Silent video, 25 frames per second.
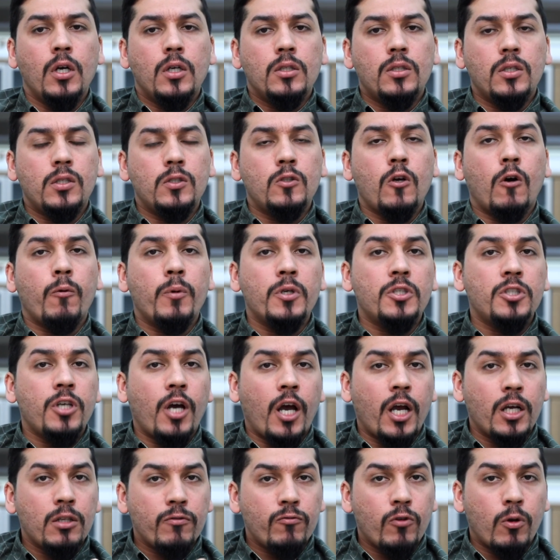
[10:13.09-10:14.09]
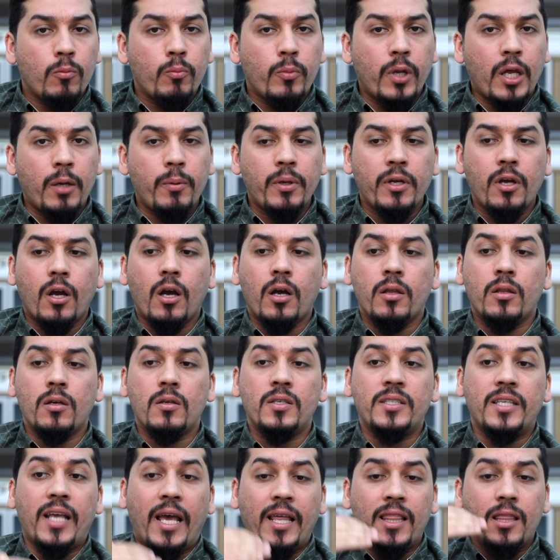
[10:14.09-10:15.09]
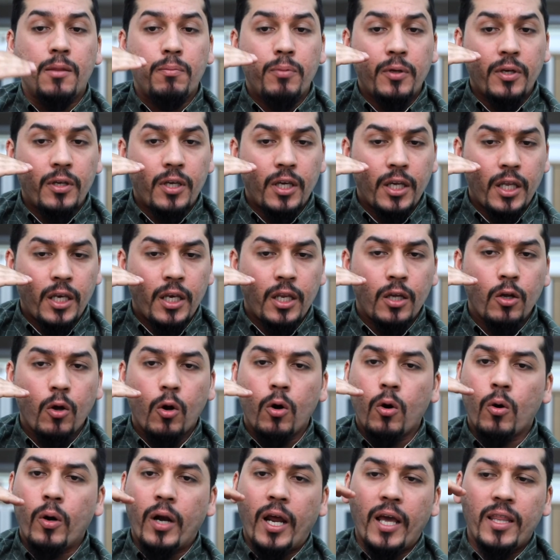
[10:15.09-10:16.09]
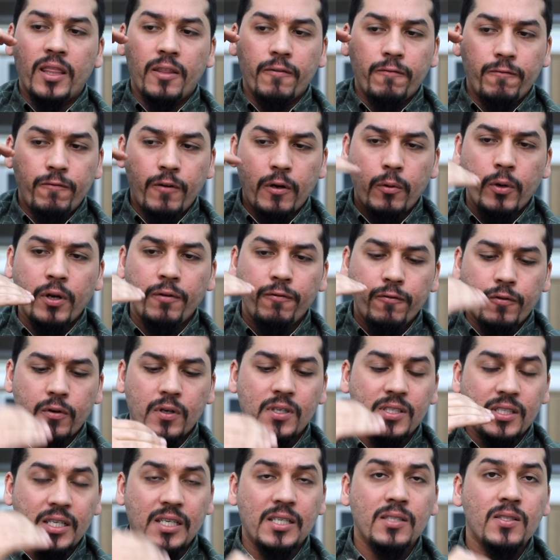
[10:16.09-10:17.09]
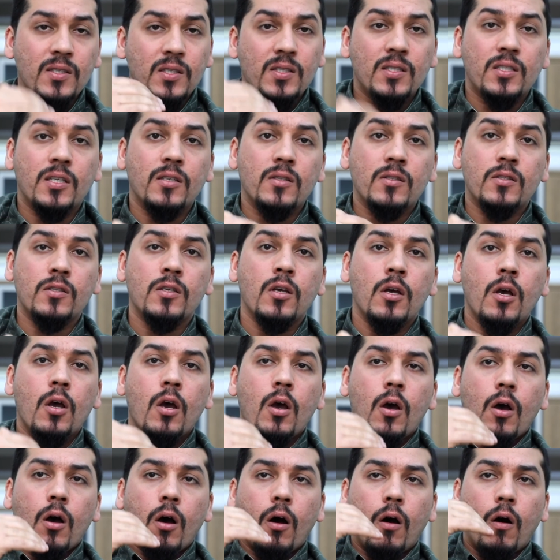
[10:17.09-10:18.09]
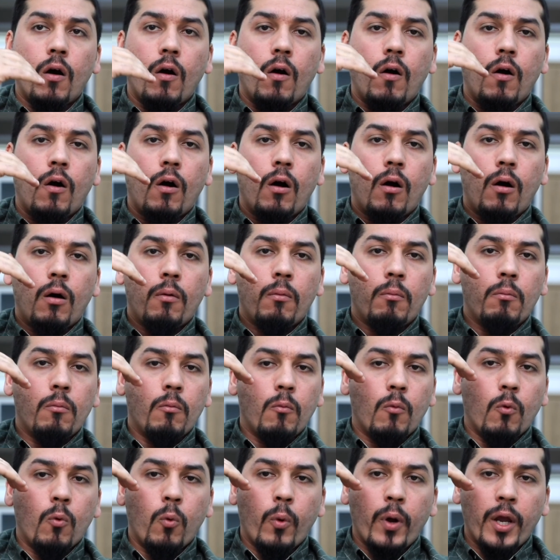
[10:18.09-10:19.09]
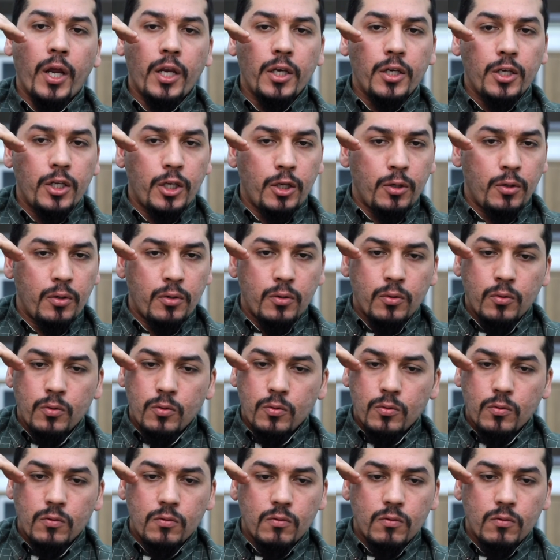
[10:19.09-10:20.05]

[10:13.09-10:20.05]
to stop a child from blaming others at the beginning or at the very first instance when you